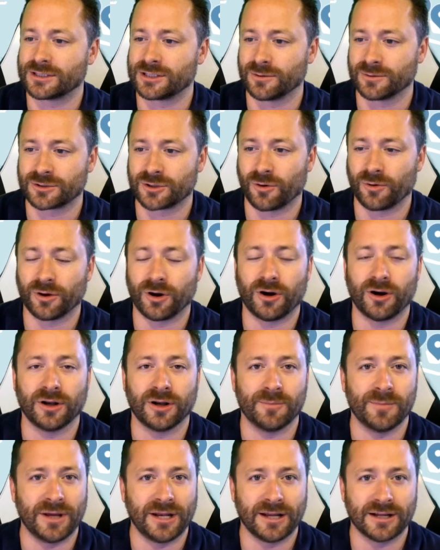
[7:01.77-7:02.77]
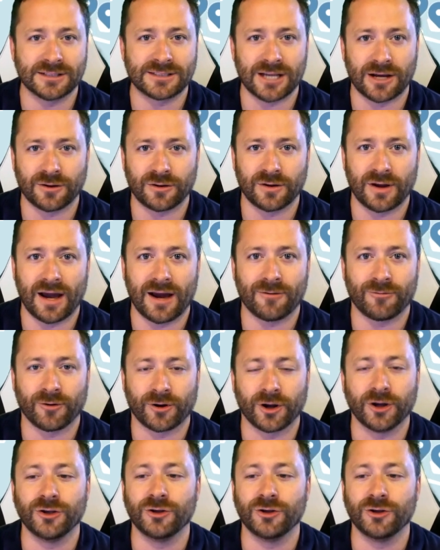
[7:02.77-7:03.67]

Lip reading: what's going on in media in South Africa,